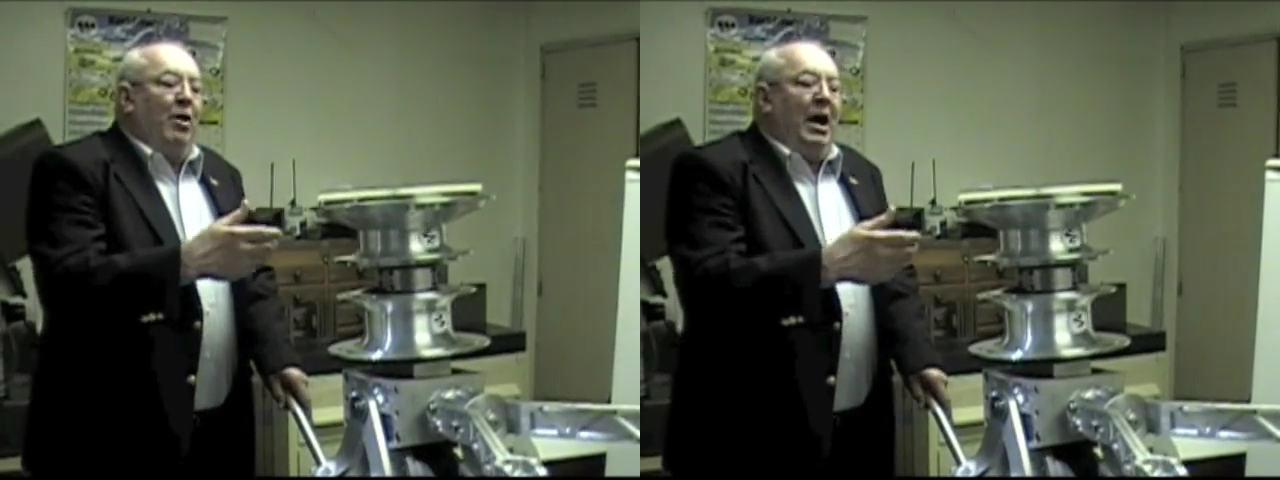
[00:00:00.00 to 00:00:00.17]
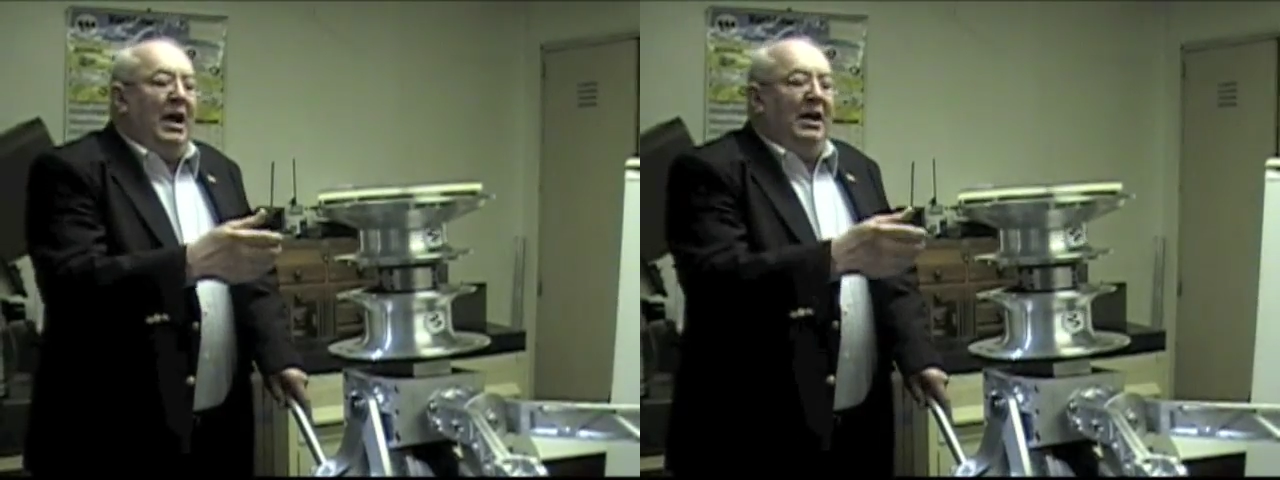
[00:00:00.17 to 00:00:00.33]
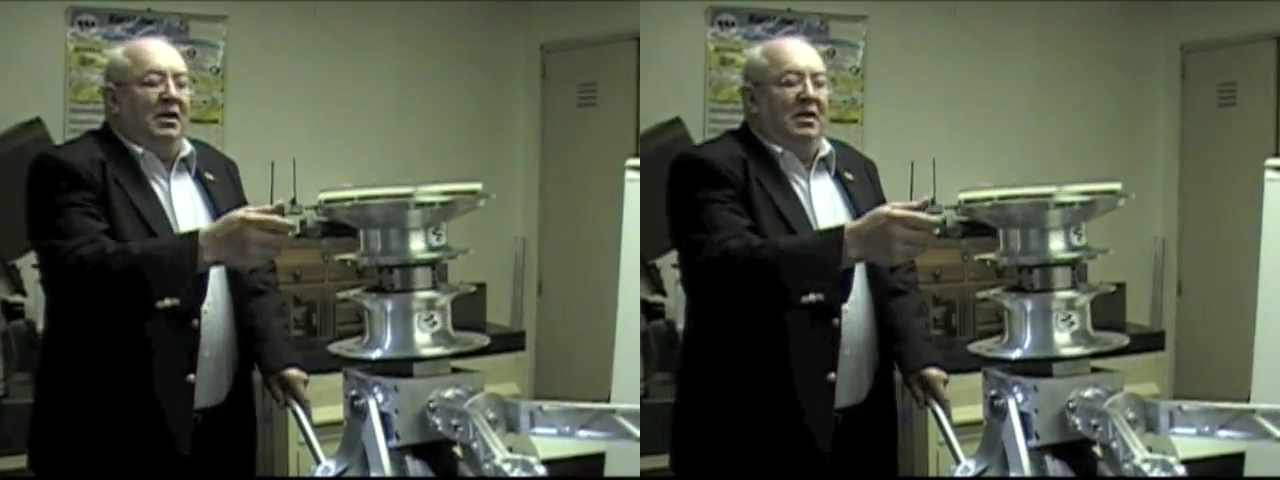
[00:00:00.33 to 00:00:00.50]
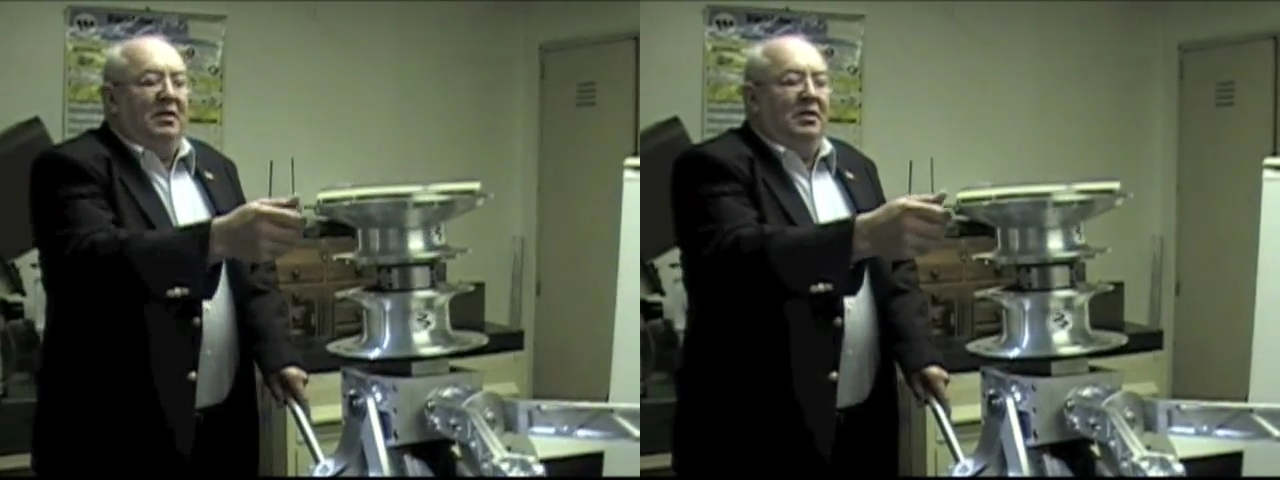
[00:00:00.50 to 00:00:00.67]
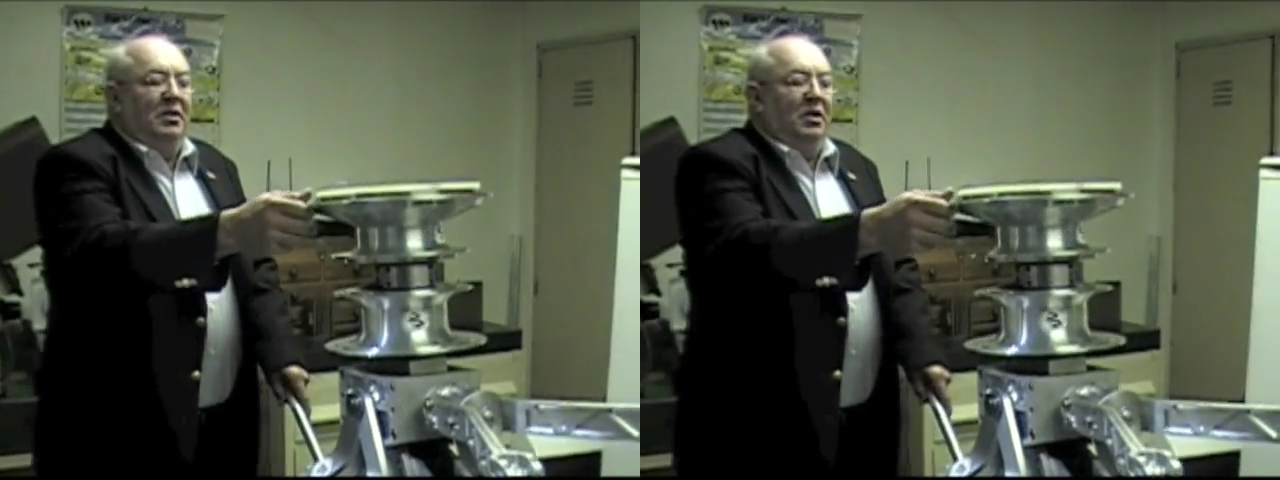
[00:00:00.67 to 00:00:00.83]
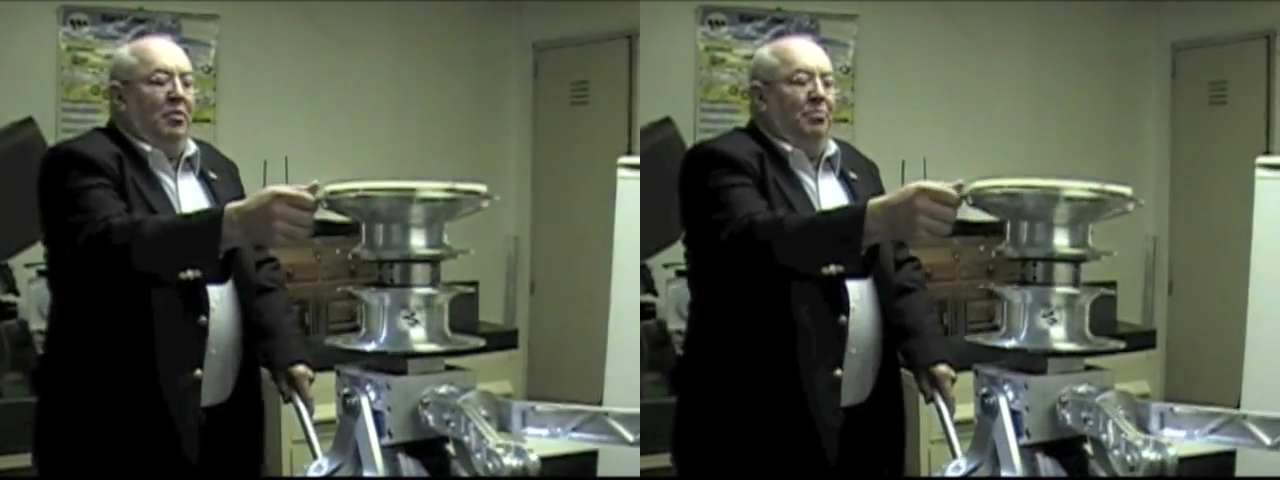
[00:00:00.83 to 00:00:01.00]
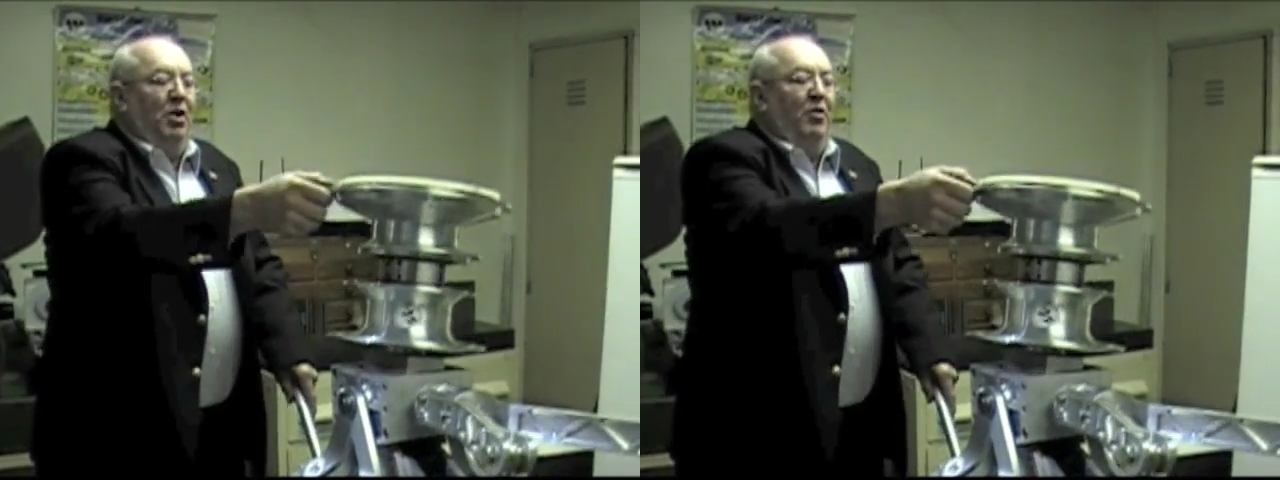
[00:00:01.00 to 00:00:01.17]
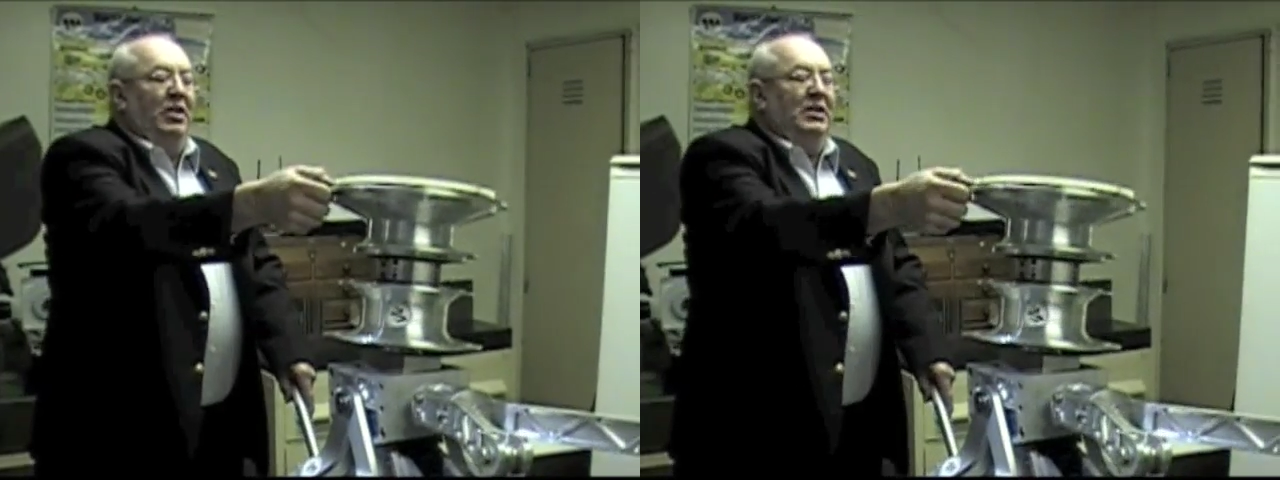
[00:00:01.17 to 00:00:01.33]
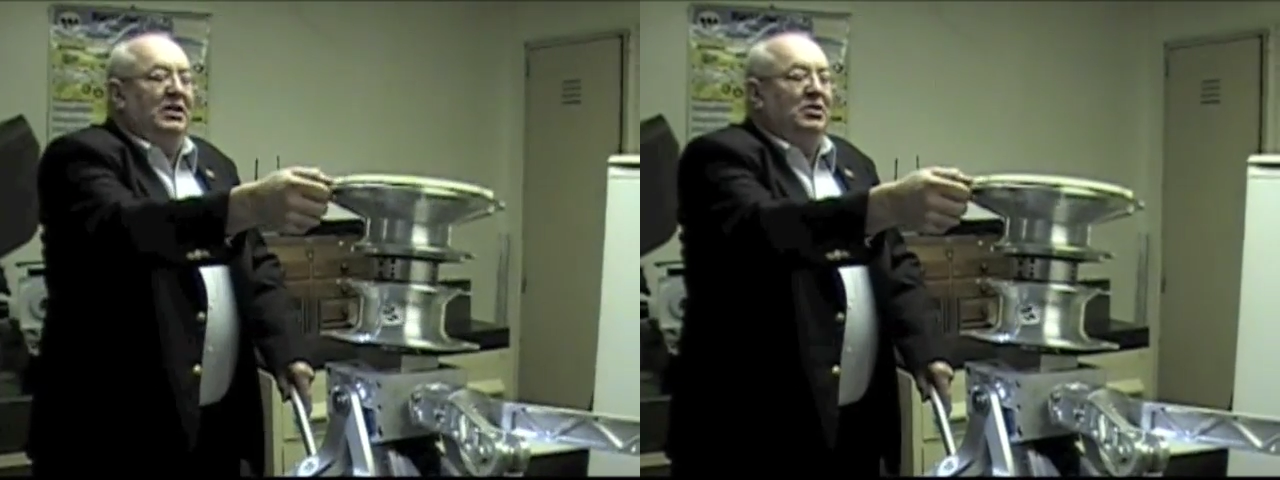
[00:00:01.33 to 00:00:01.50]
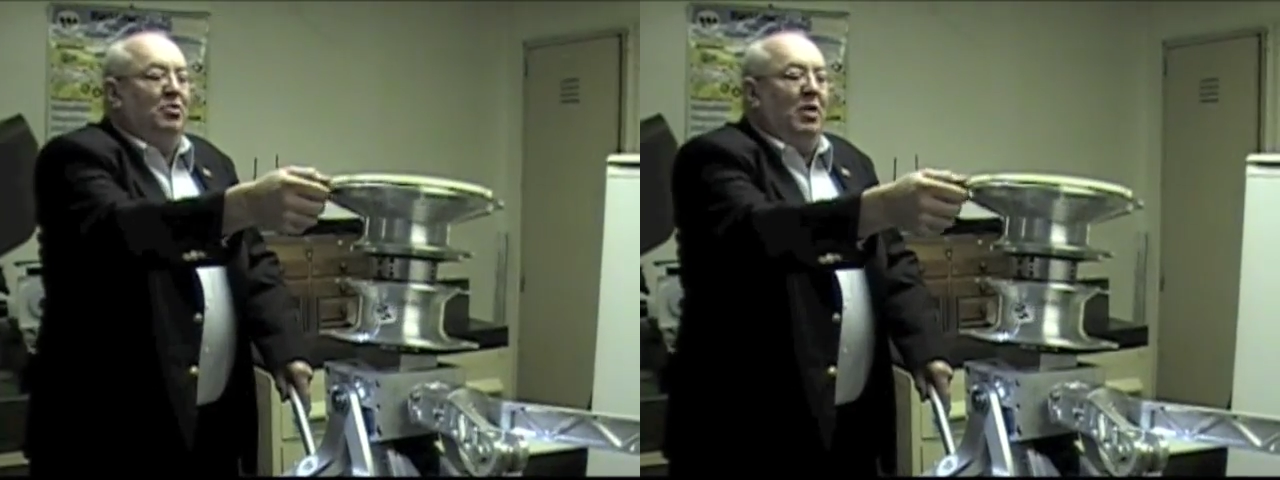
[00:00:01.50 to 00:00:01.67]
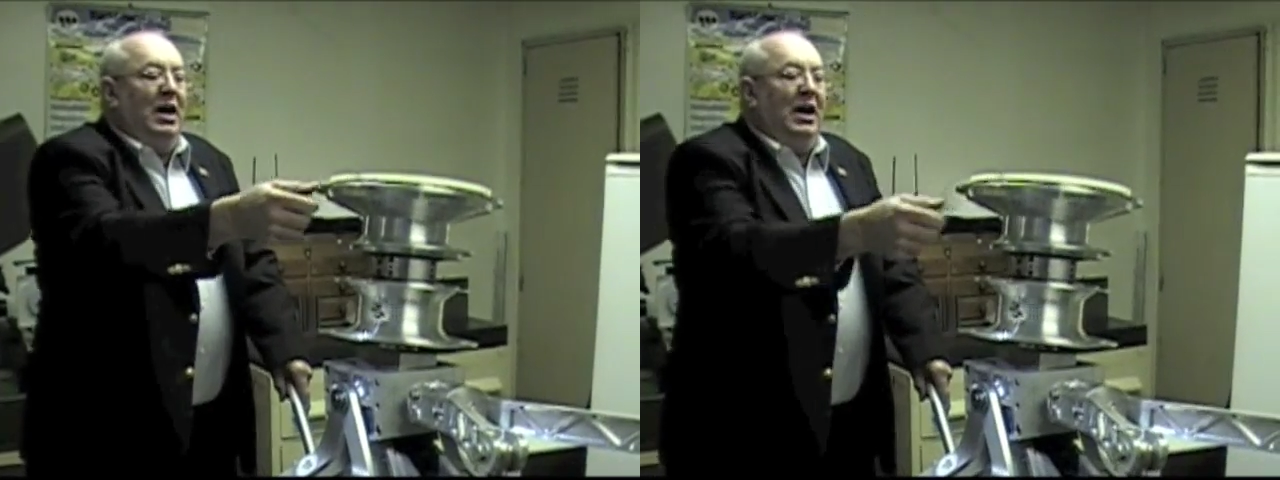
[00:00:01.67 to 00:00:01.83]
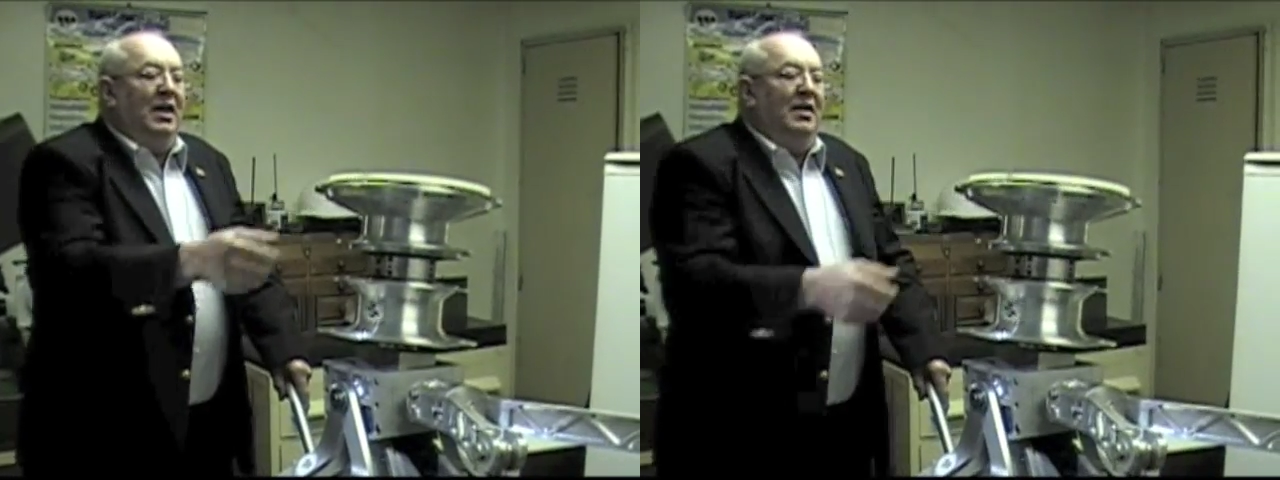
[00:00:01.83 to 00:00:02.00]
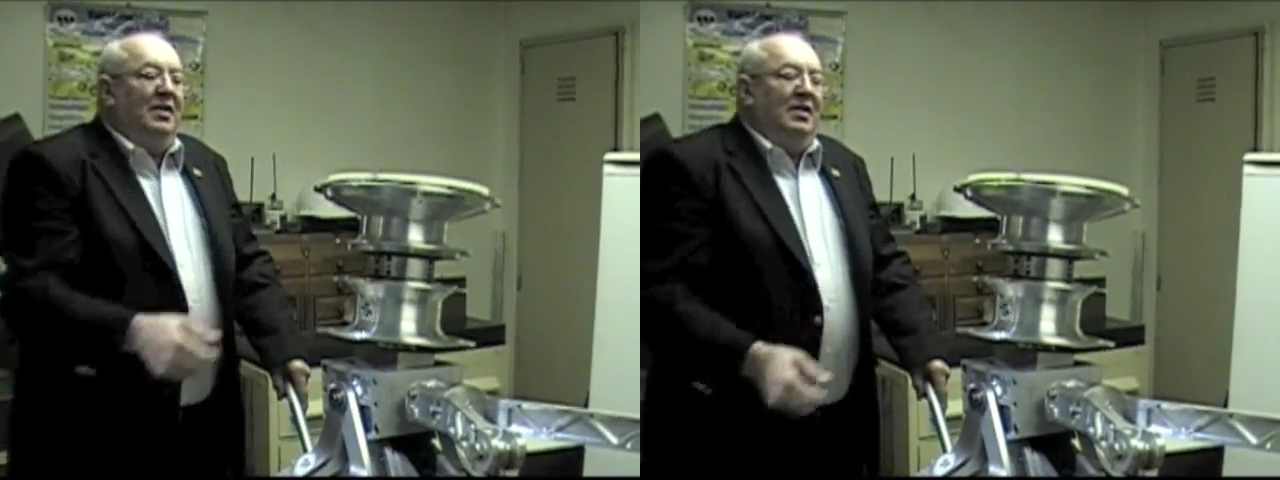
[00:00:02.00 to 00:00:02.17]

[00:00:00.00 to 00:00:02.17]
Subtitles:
right, you move it this way,